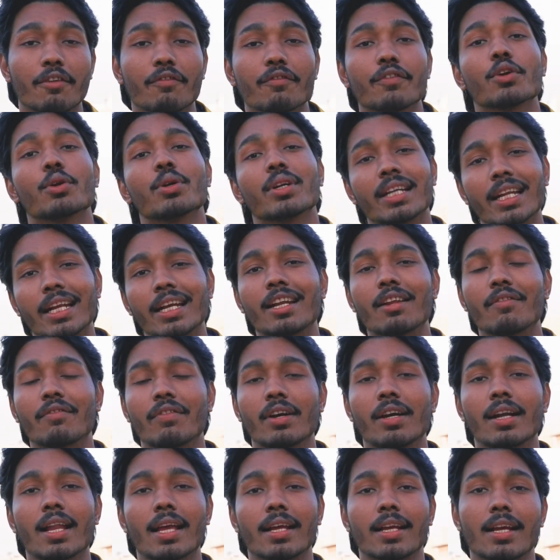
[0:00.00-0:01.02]
If you did and
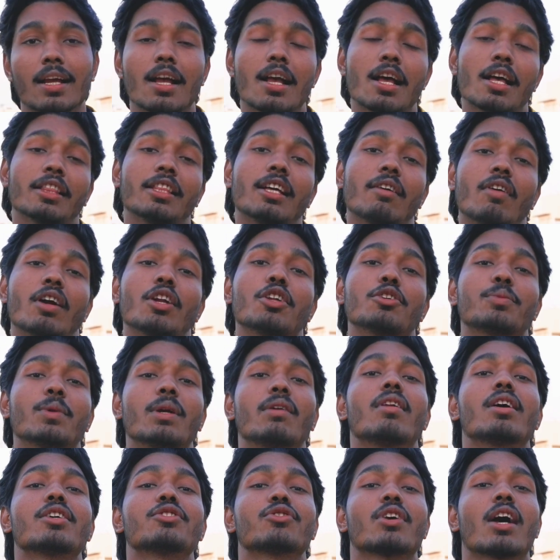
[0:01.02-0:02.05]
feel like the one who's
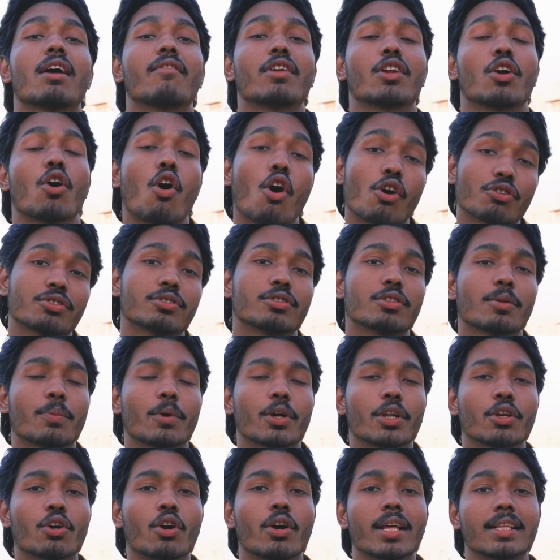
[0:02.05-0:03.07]
privileged to have an awesome
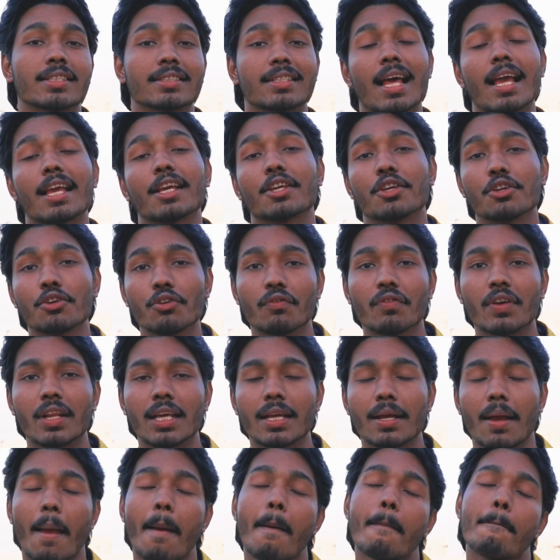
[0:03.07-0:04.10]
supporting audience like you
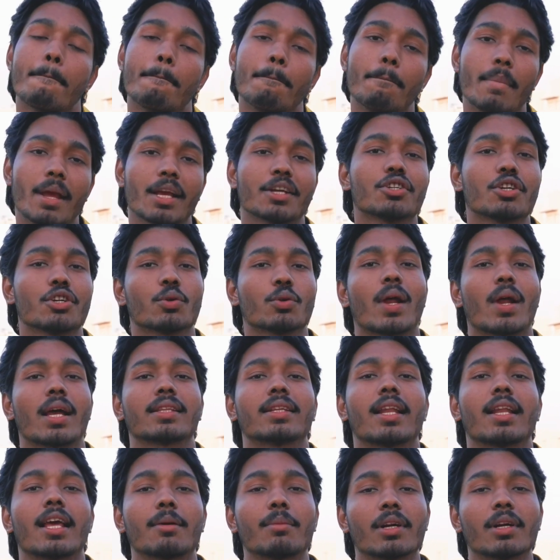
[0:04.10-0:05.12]
feeling, make sure to
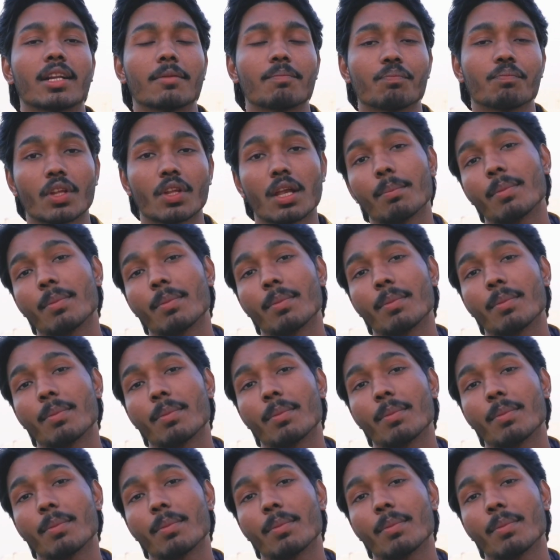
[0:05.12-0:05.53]
crack the like button.